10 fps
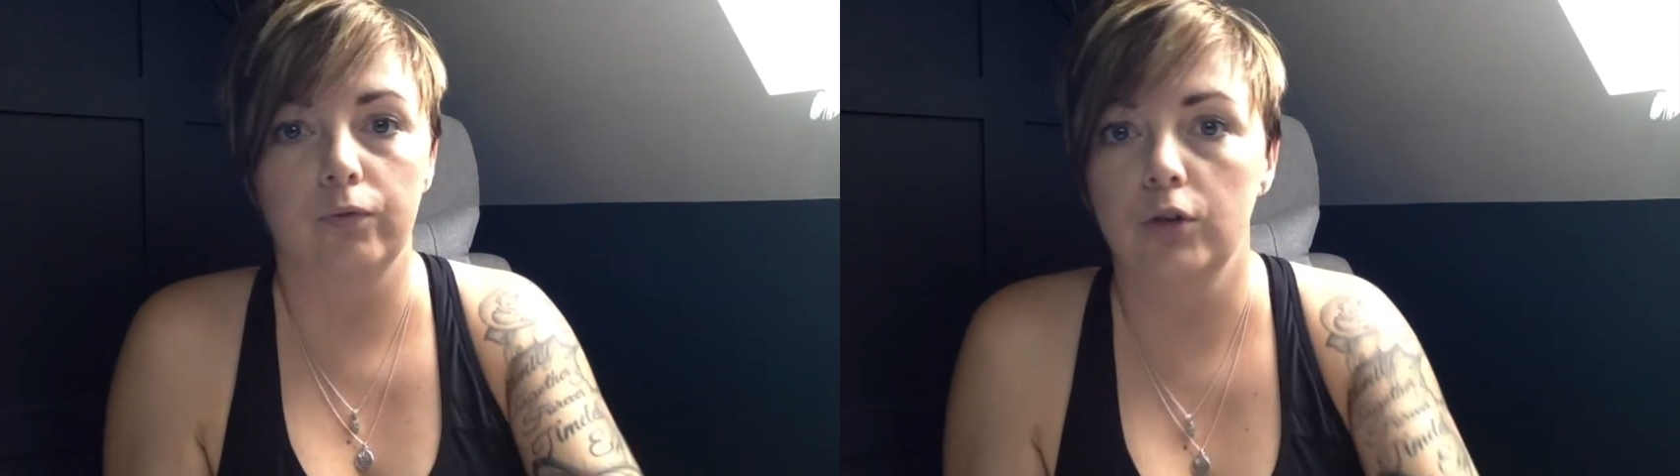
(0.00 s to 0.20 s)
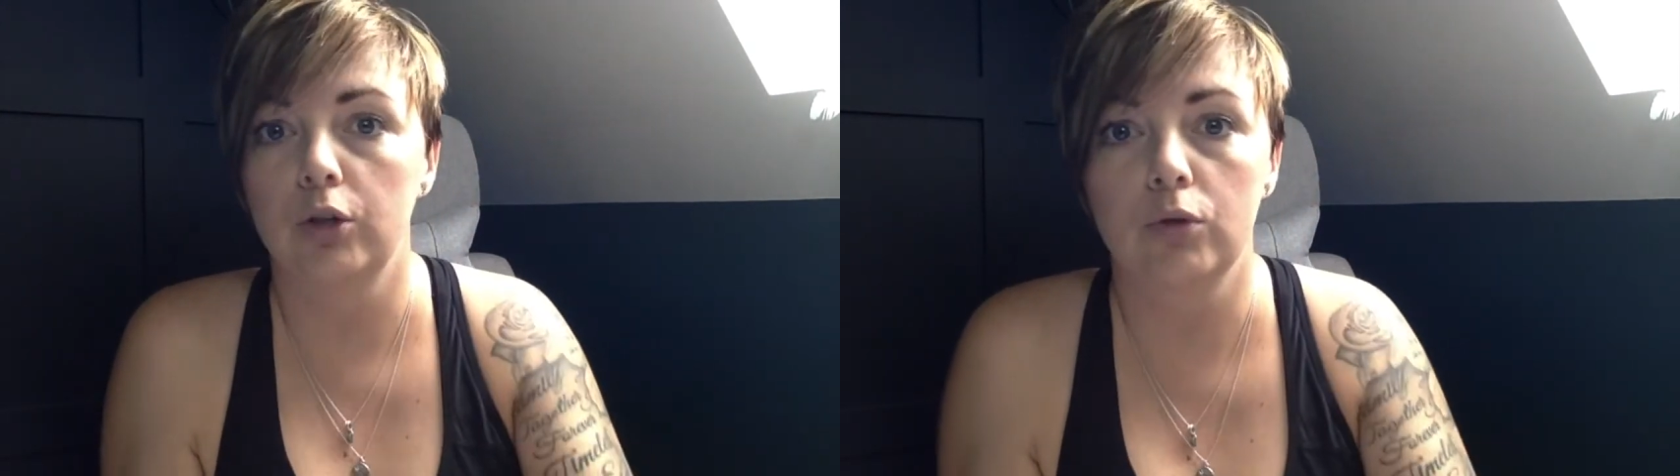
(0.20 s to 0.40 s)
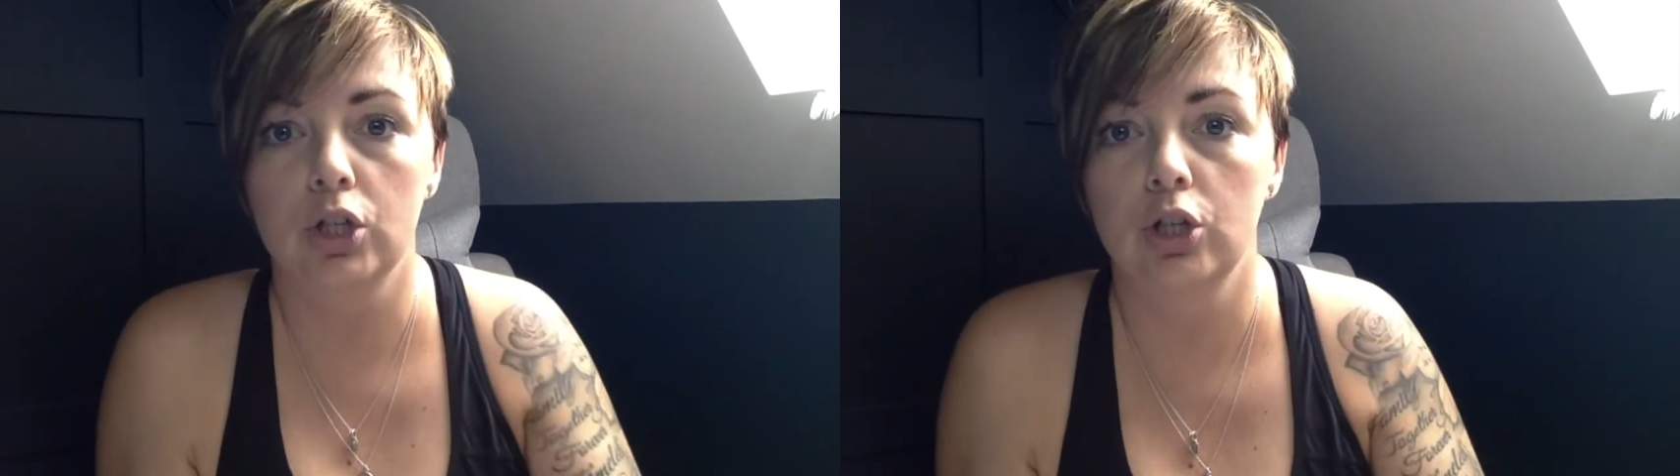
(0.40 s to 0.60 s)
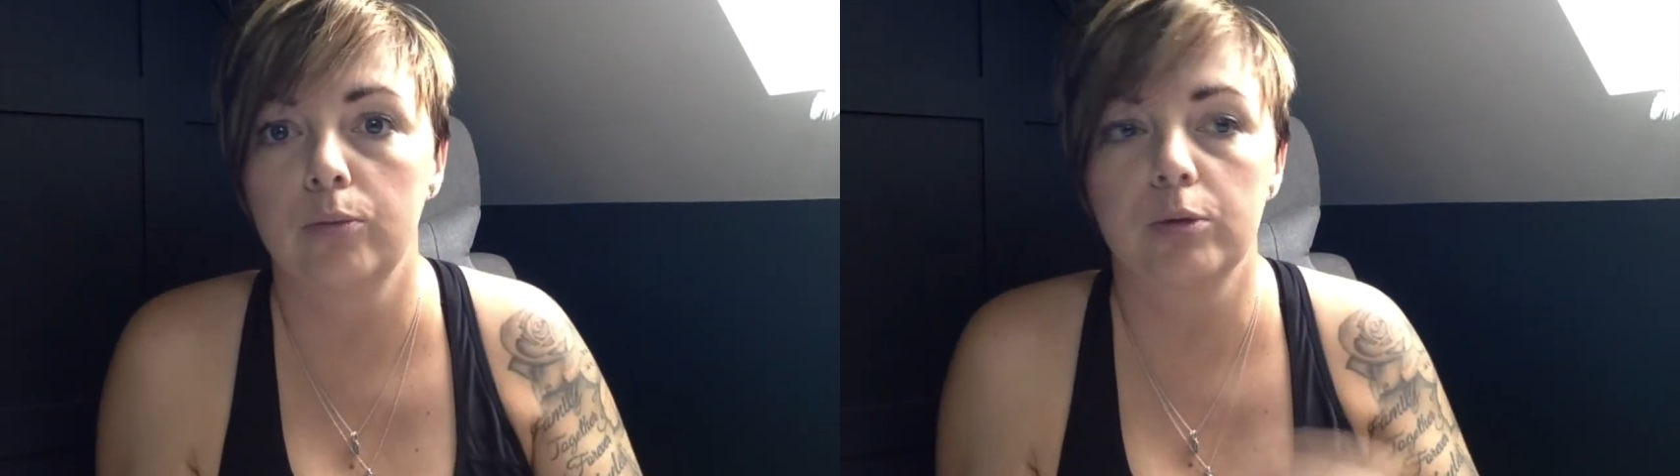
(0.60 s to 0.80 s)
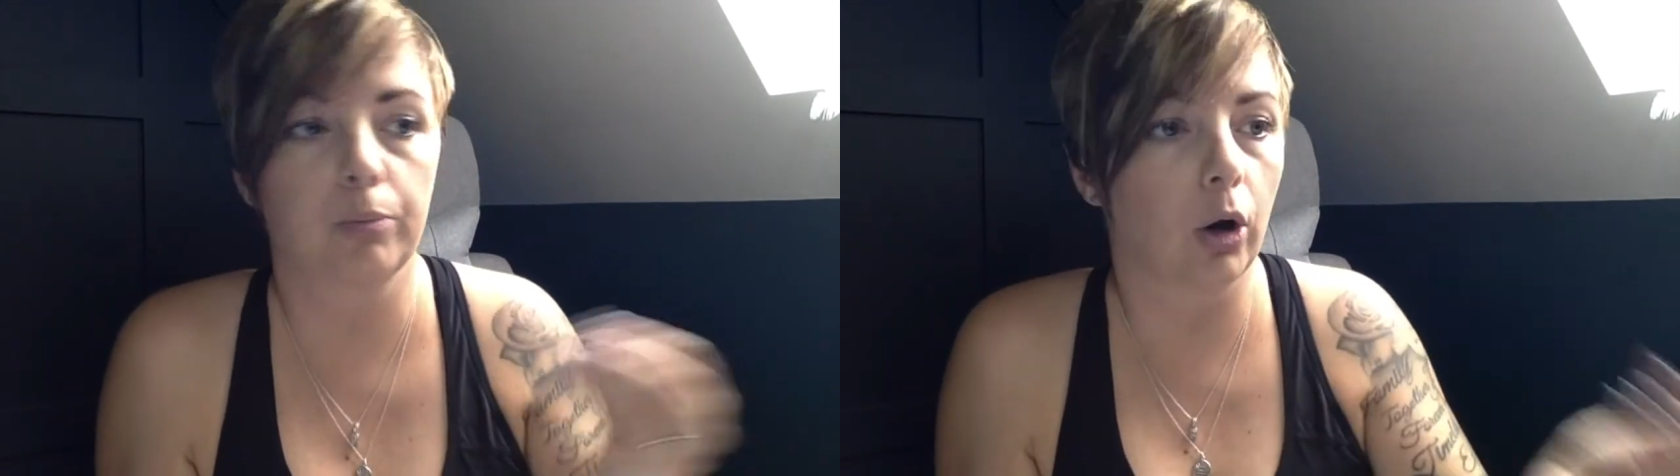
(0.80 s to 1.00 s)

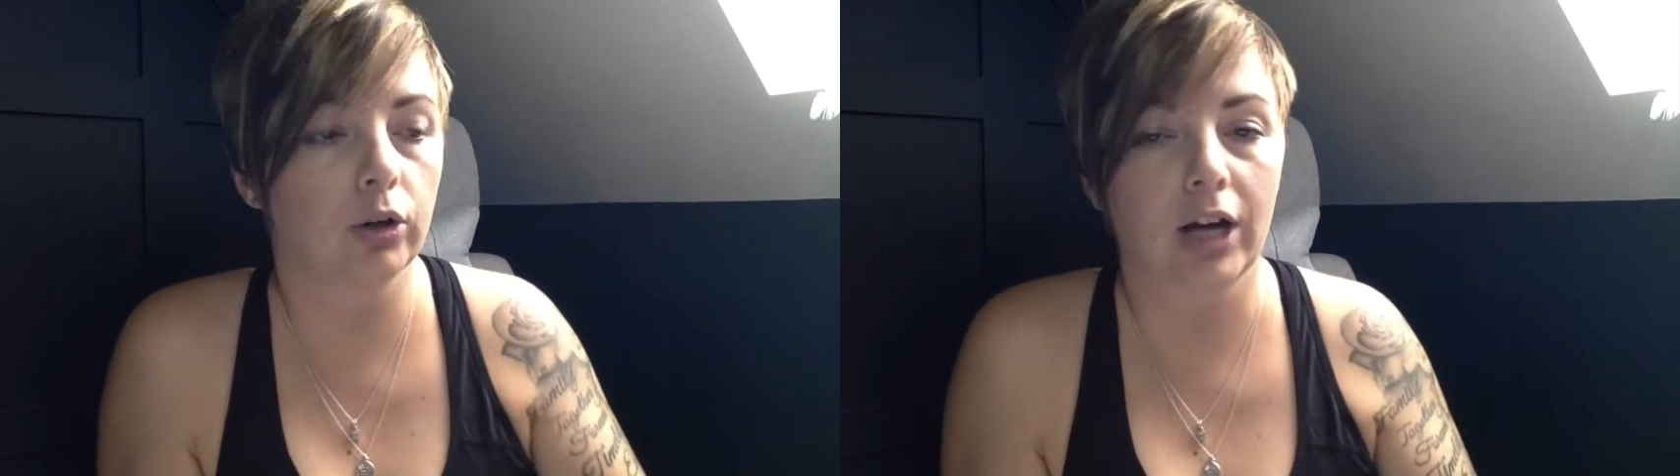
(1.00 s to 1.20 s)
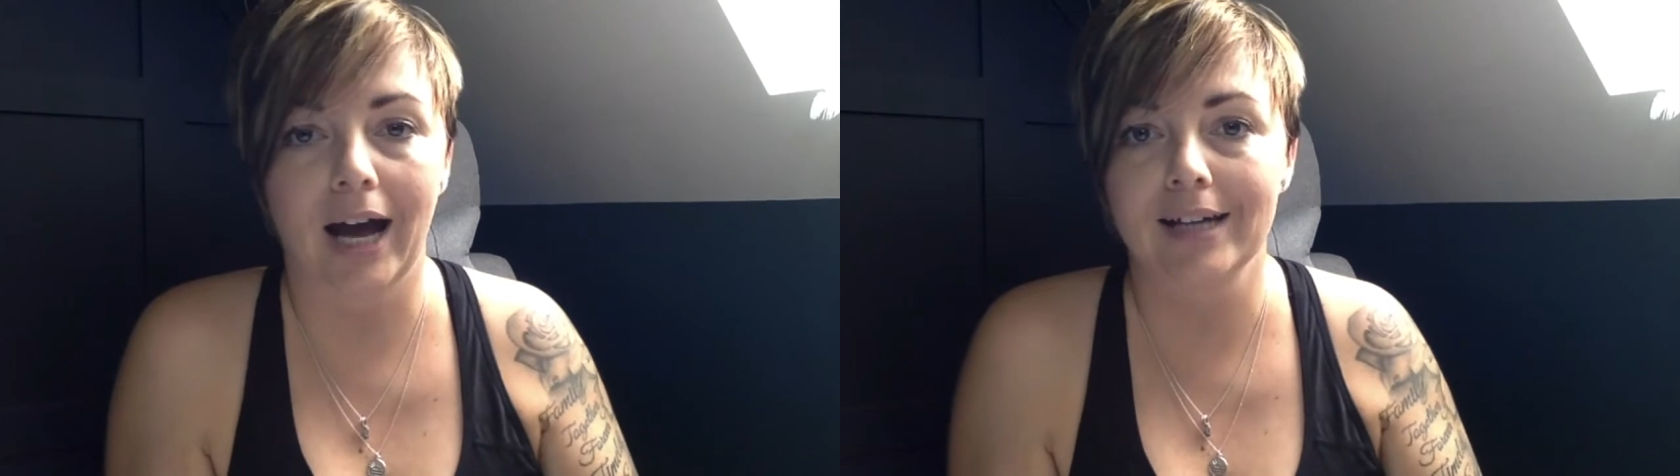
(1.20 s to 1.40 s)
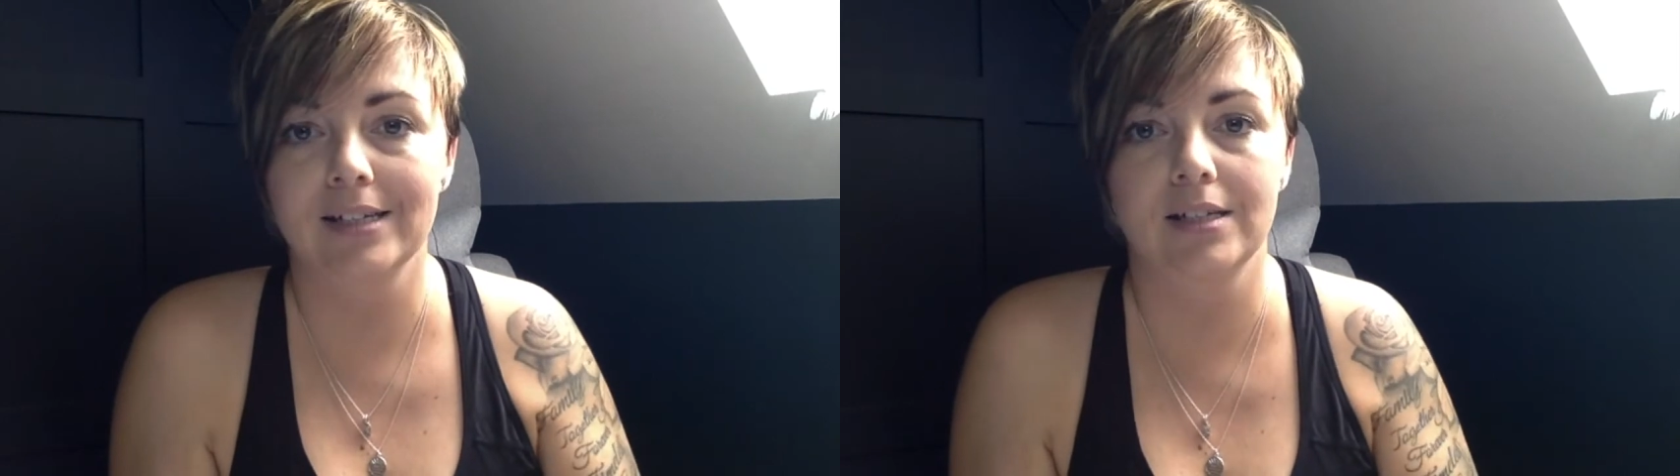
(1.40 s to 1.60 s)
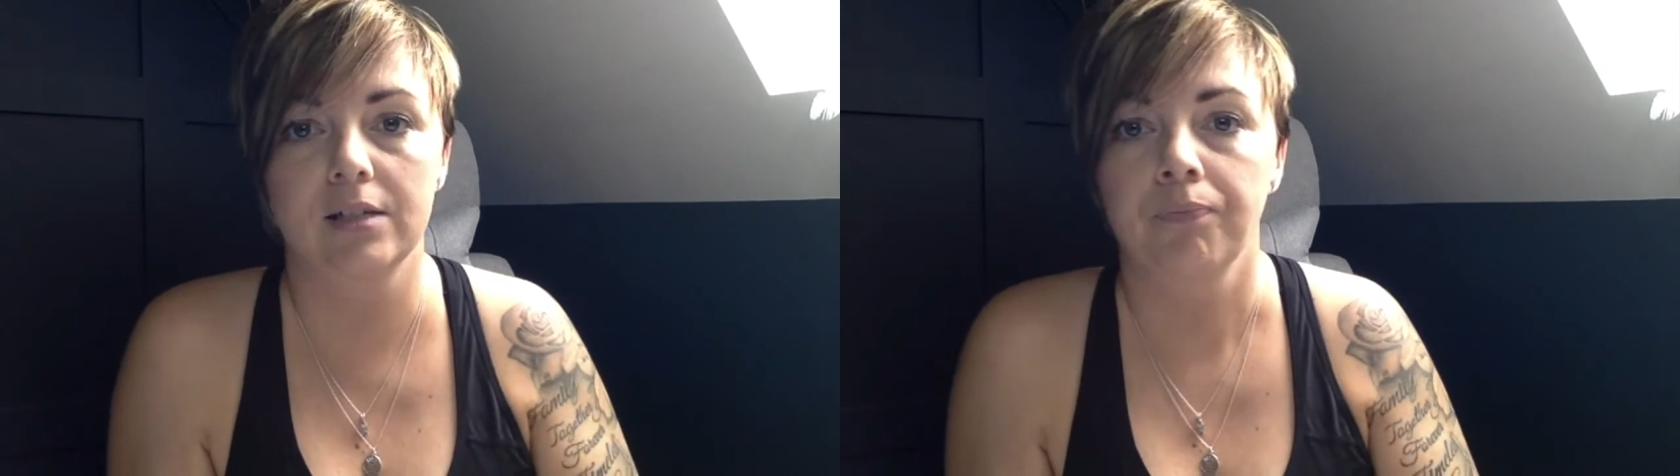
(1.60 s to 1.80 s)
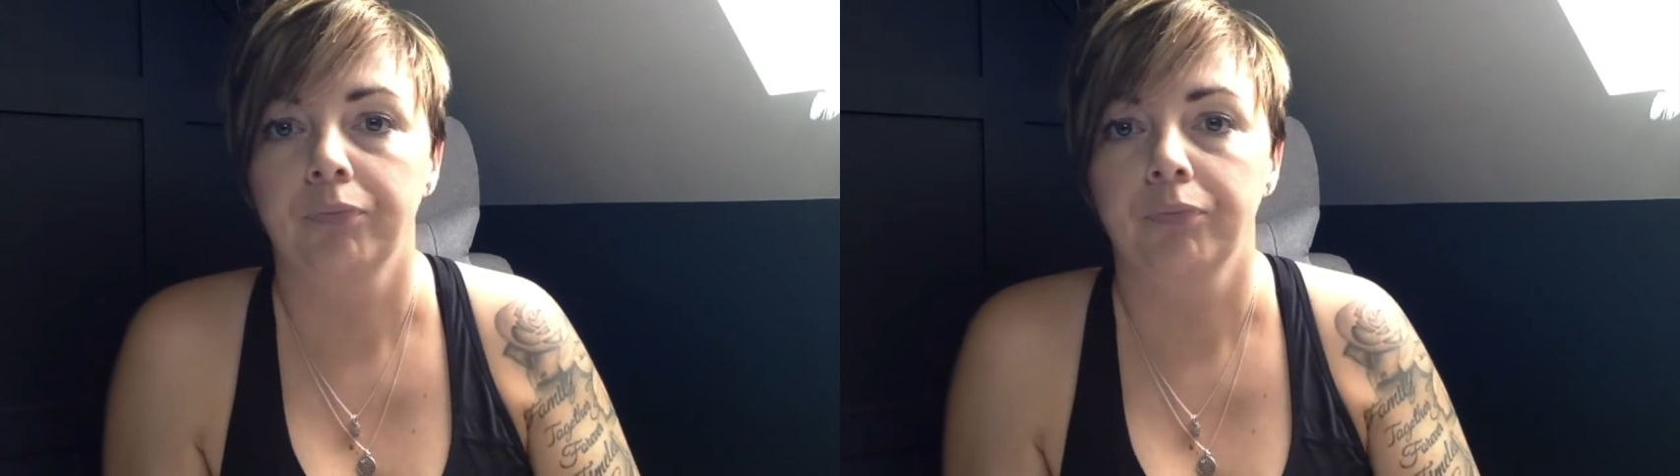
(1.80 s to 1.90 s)
YouTube's podcasts,